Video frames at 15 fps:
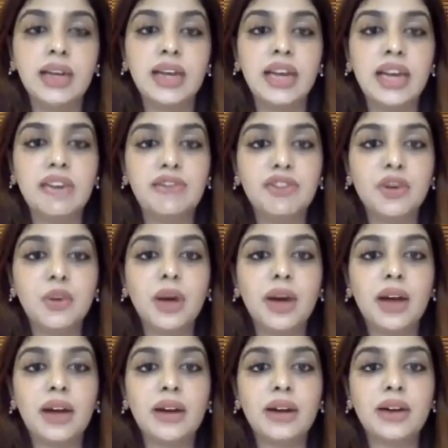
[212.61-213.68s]
If you
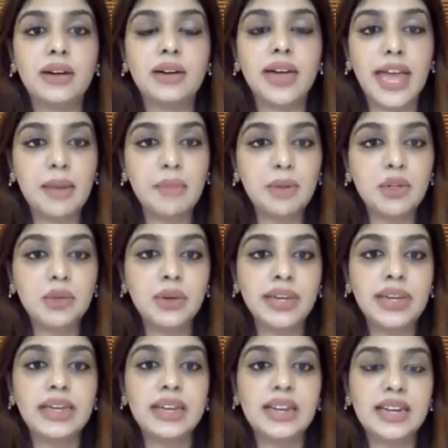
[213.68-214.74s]
are able to
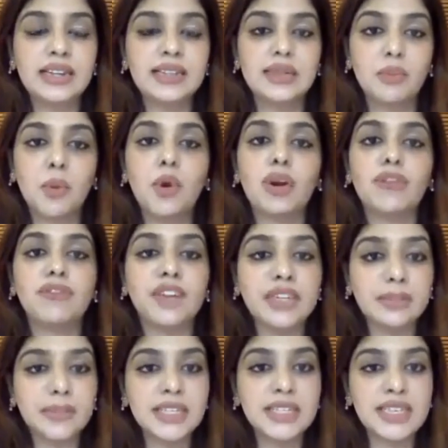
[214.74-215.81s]
increase more of
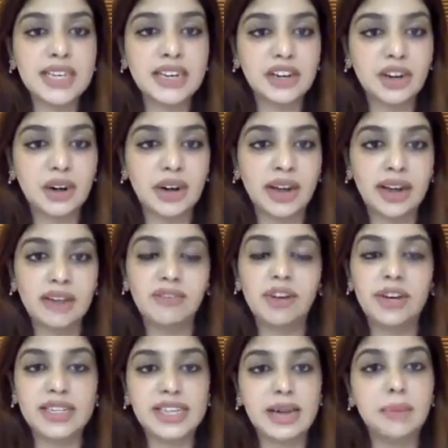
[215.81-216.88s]
vitamin C in your diet, for
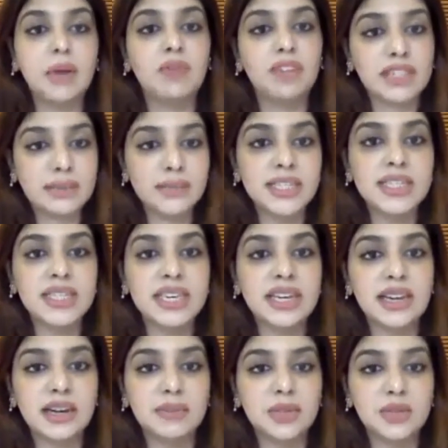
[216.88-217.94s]
example, vitamin C
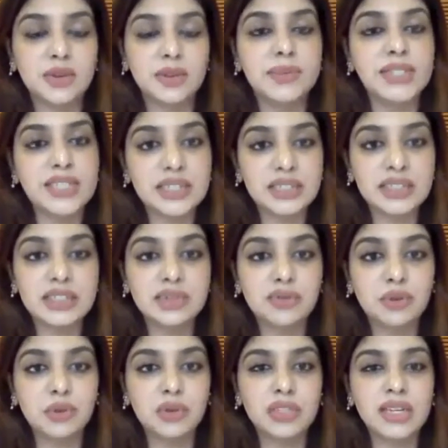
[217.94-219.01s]
comes from citrus
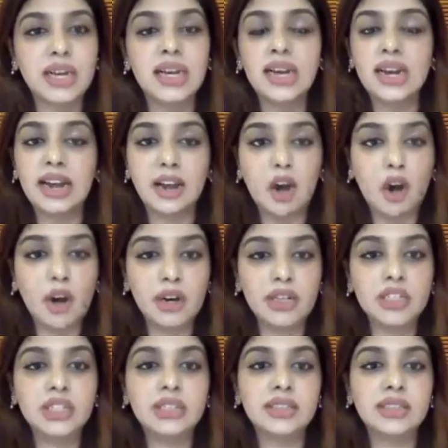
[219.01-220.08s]
fruits like
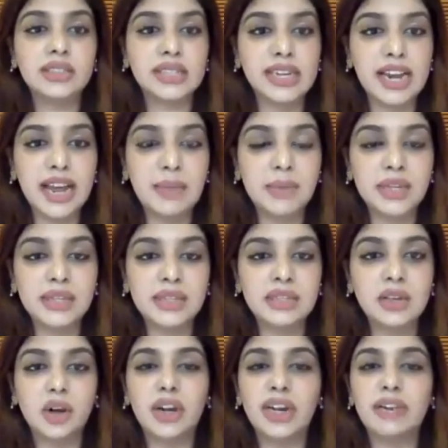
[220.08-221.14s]
oranges, lemons,
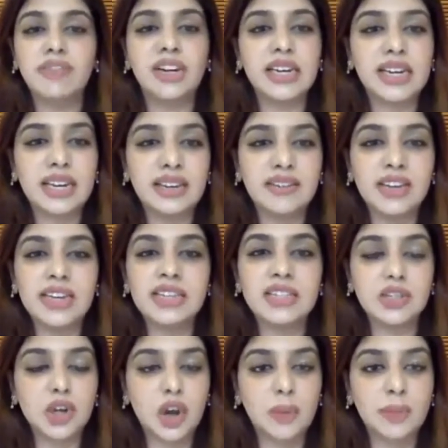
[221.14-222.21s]
or even kiwis,
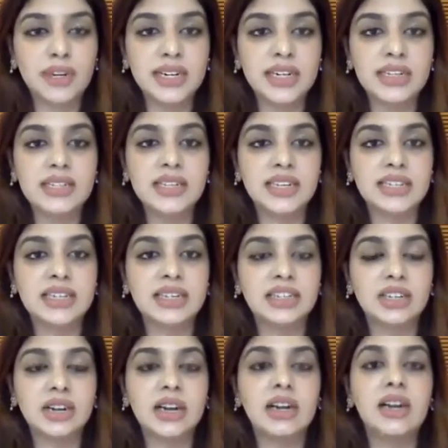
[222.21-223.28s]
strawberries,
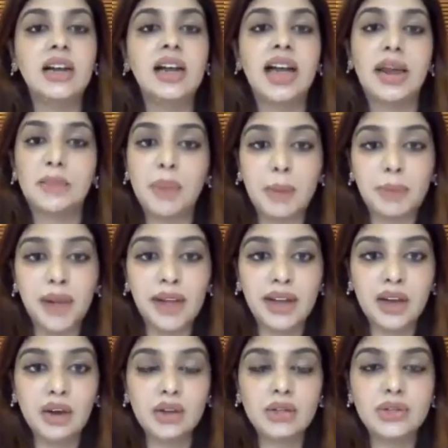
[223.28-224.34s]
etc., and papaya
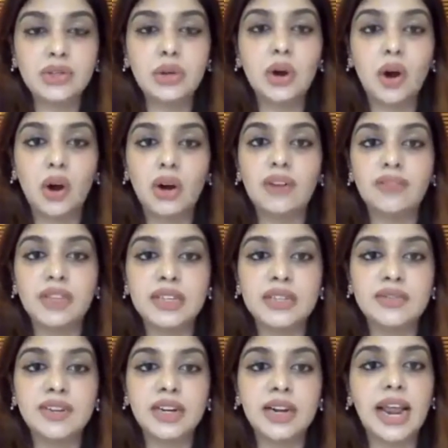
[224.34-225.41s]
also. All of this
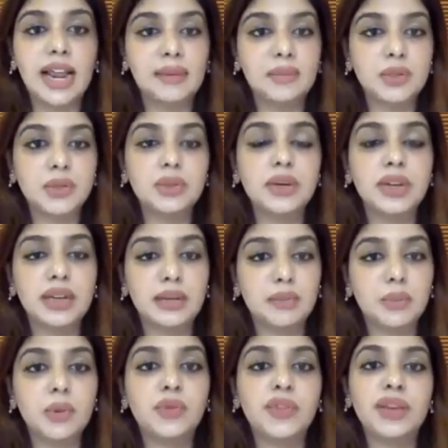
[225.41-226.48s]
will help to
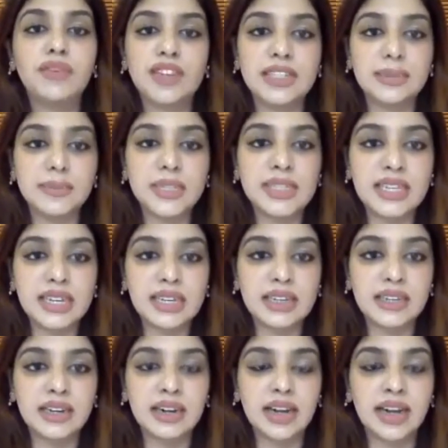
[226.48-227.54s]
improve the vitamin C in
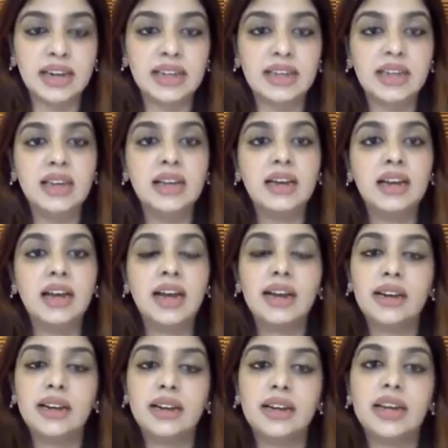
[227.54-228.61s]
the diet.
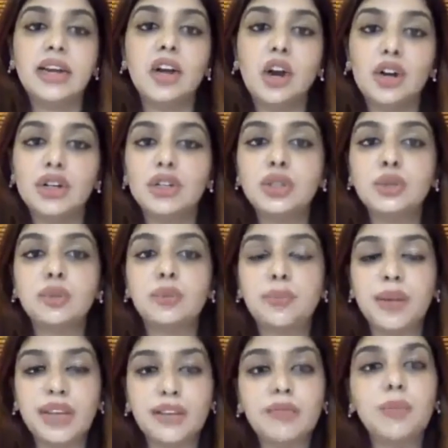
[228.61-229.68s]
And in order to
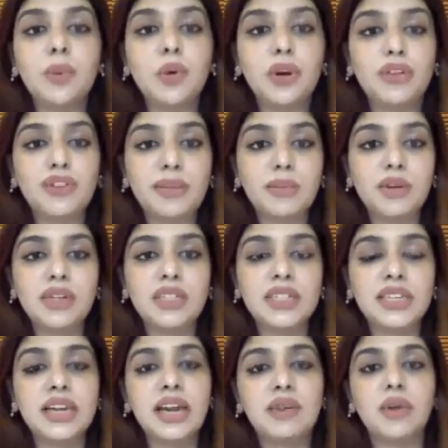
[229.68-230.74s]
give more of
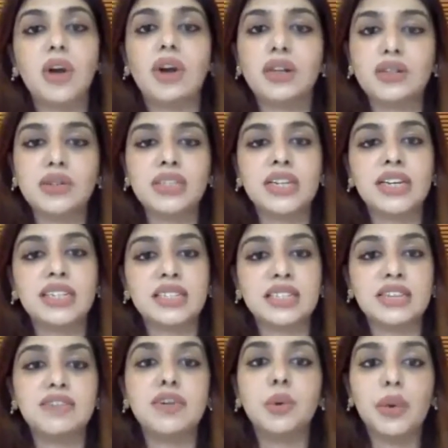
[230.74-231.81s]
immunity, I would also suggest,
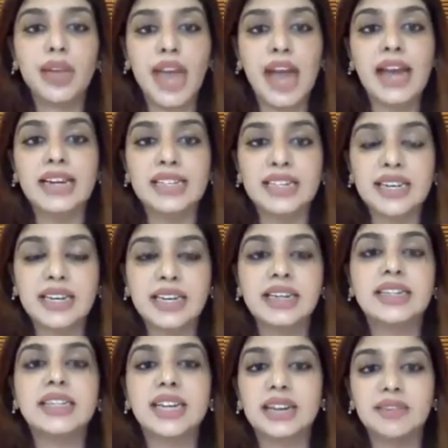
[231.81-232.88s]
if you can take it,
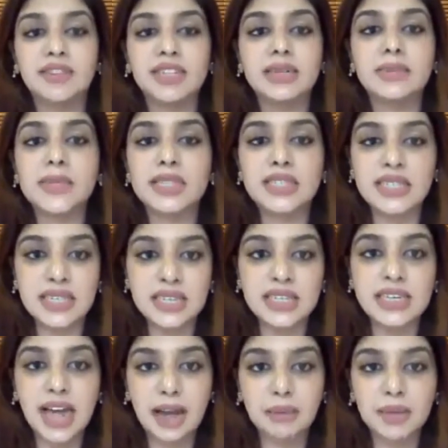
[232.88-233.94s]
take a vitamin C
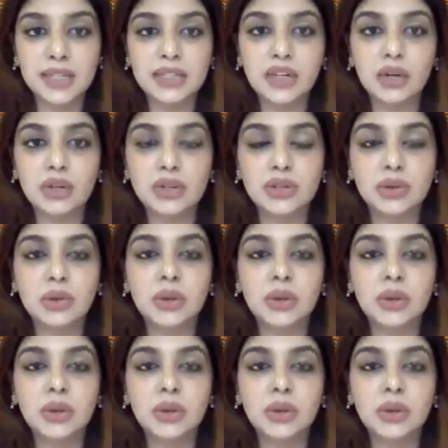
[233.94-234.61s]
tablet also.